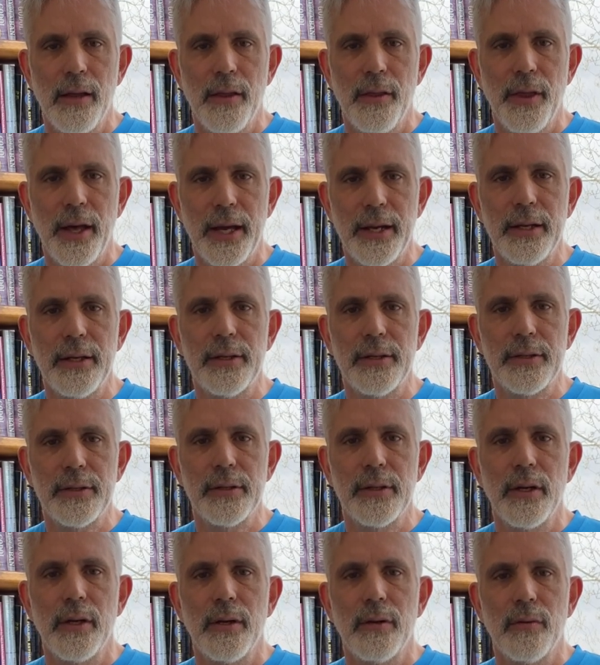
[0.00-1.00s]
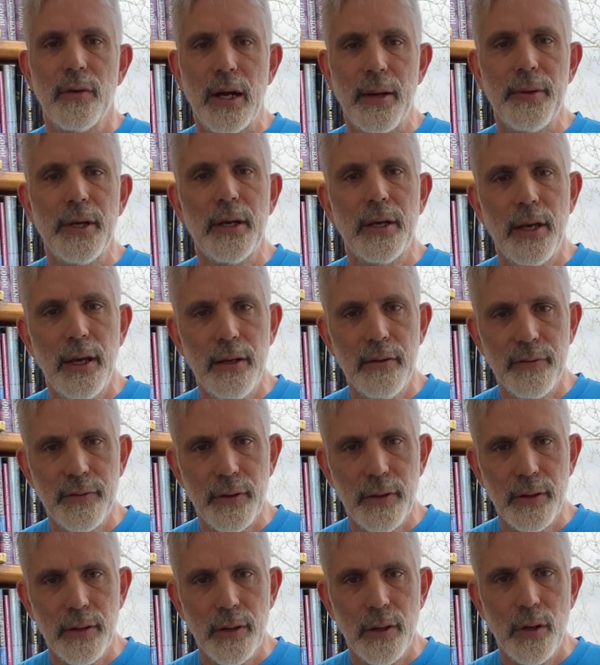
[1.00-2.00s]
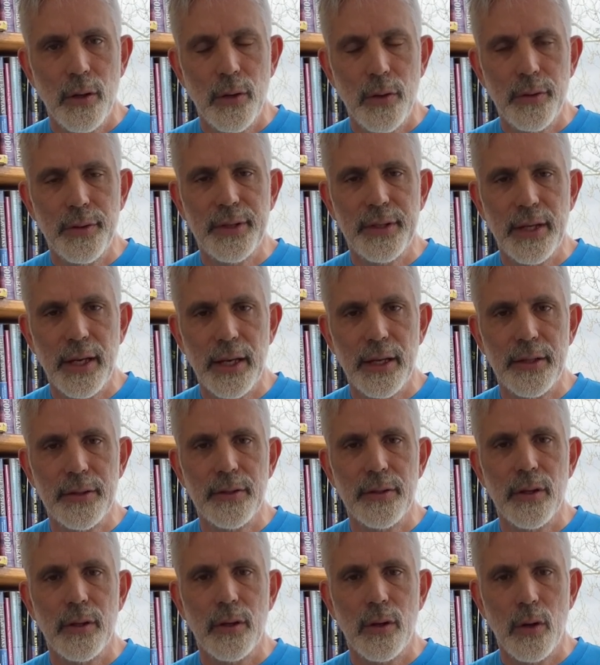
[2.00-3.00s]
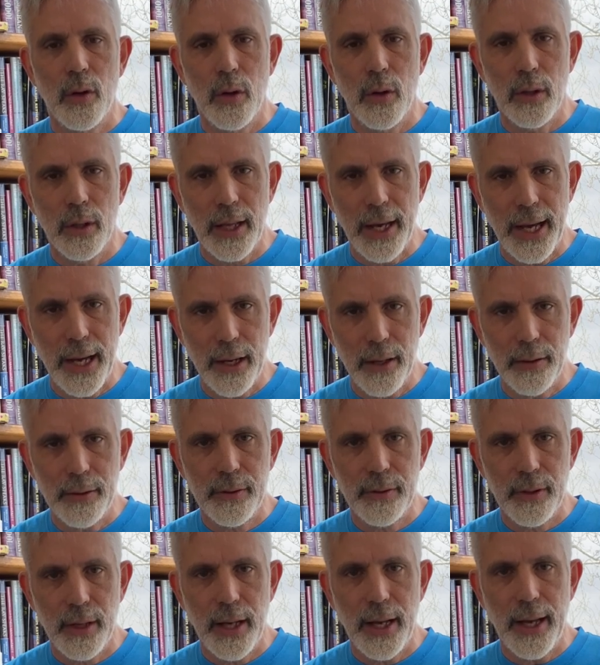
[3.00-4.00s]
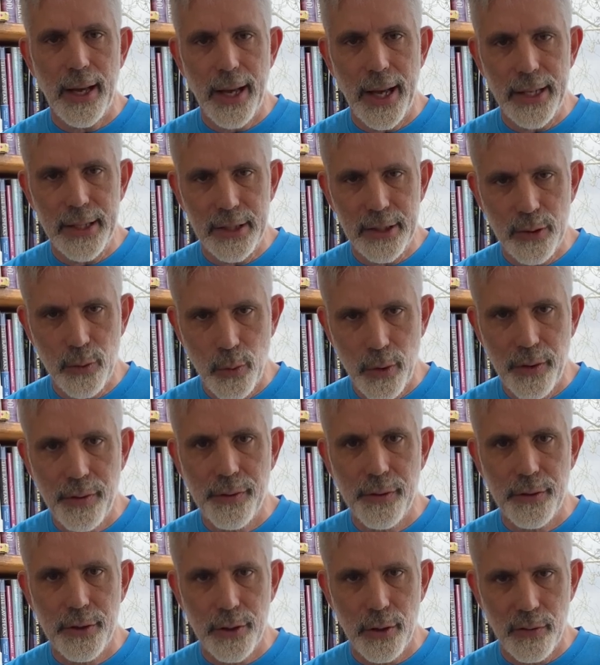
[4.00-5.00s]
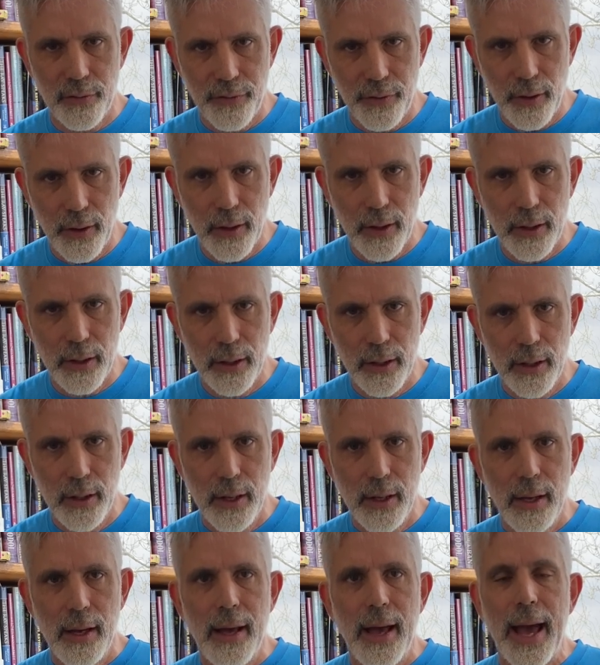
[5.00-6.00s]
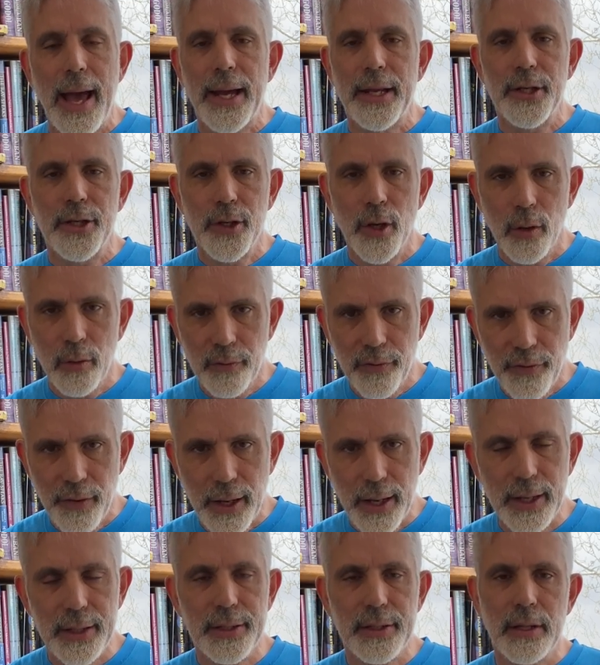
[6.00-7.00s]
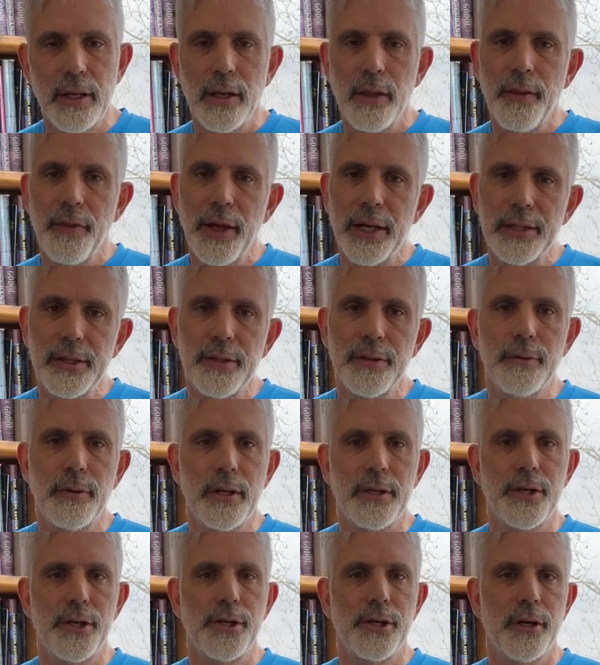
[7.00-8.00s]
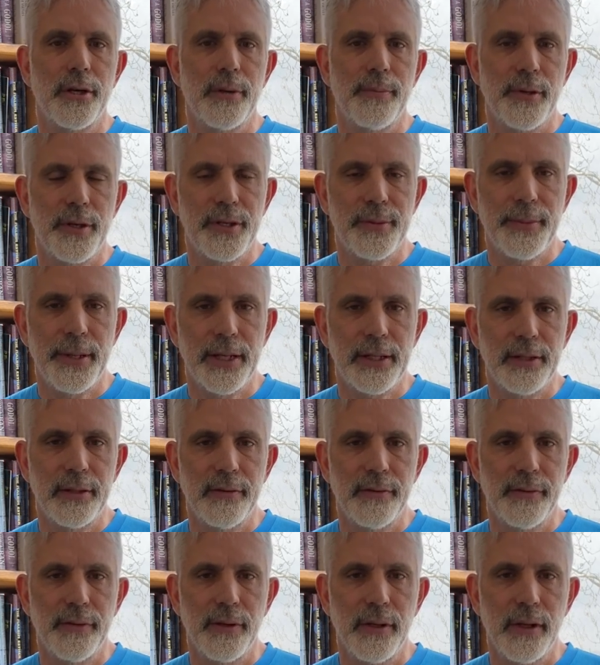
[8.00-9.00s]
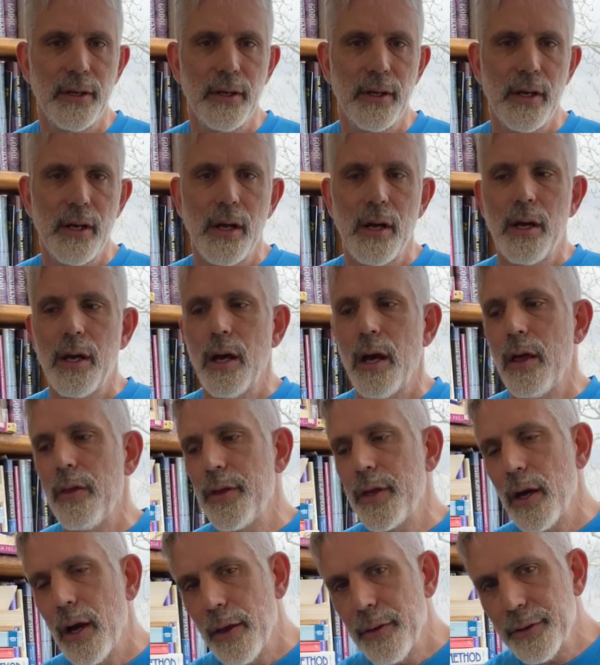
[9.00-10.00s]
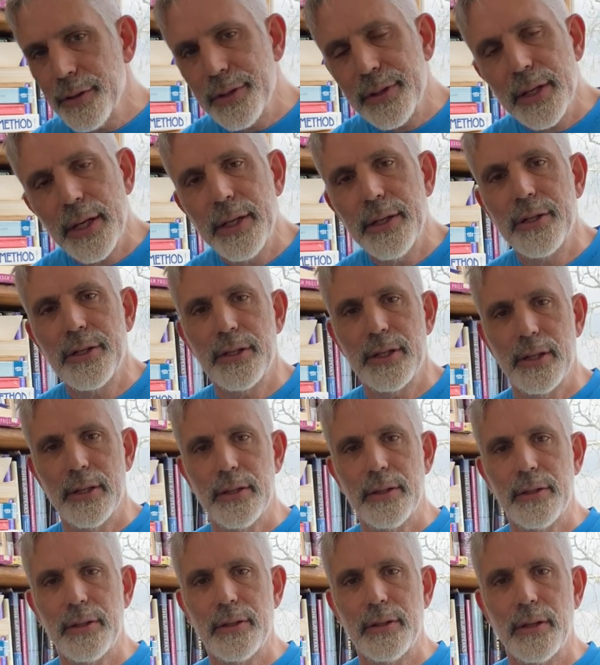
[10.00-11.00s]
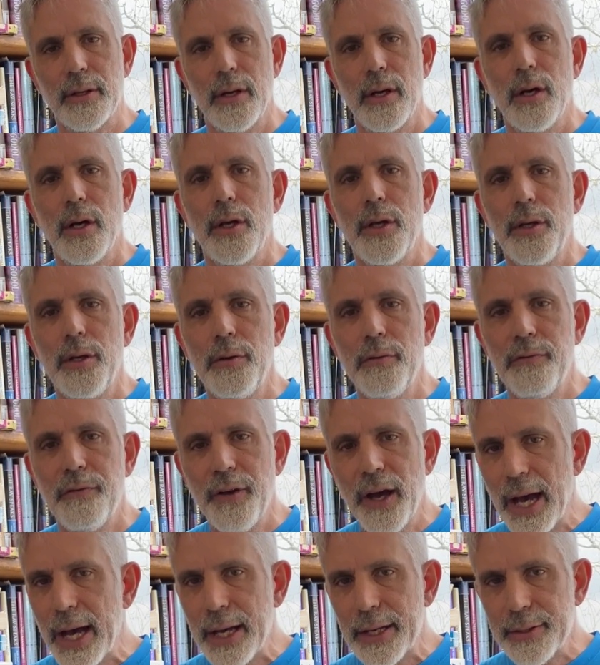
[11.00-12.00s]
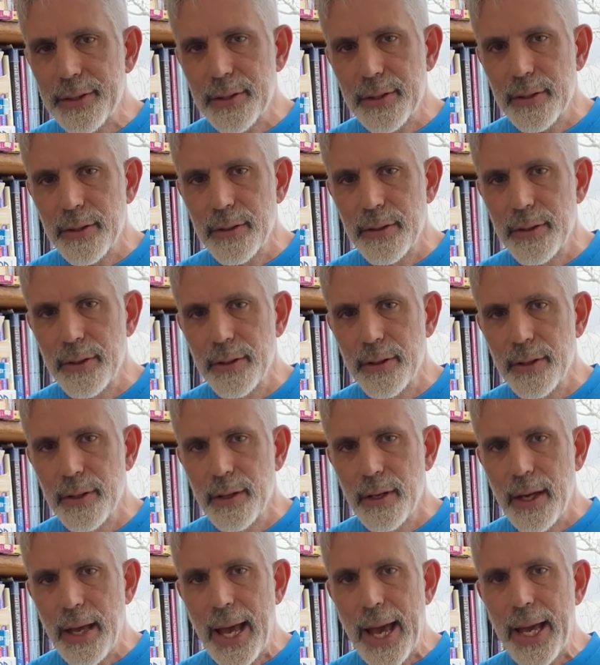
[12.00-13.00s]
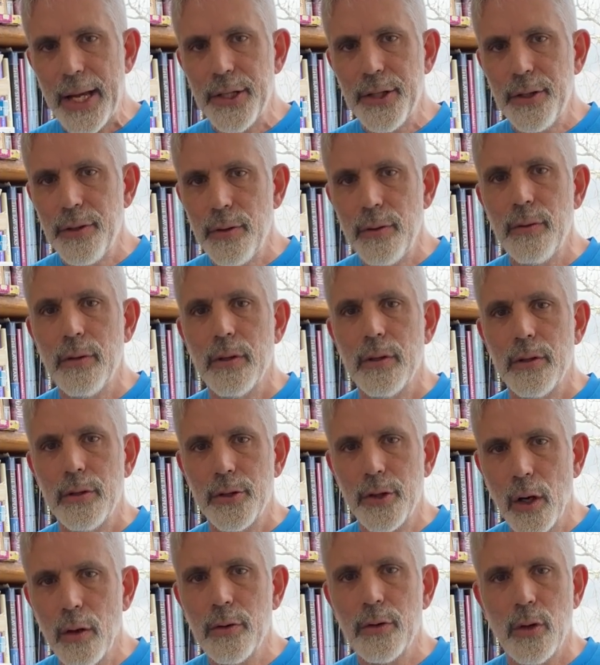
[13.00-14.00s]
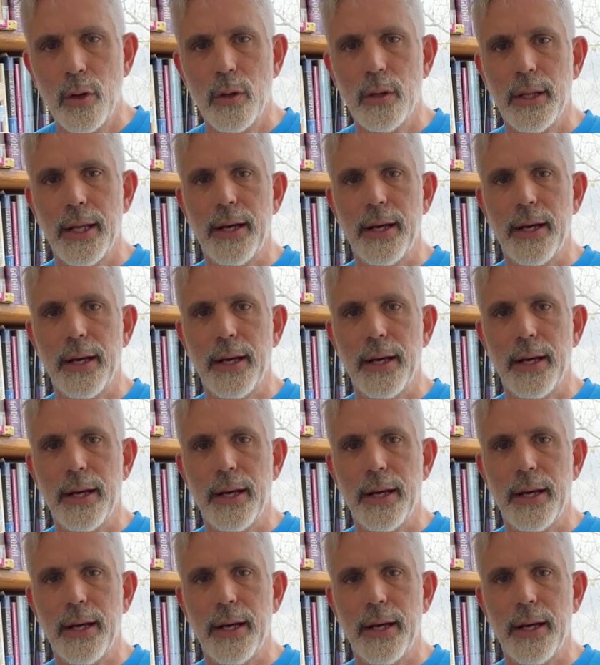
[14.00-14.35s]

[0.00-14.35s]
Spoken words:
That is, Rabbi Akiva, who says, call out, and it's with the shofar, and don't fast, that's the Rosh Hashanah perspective. The other sage says, you fast, and you don't call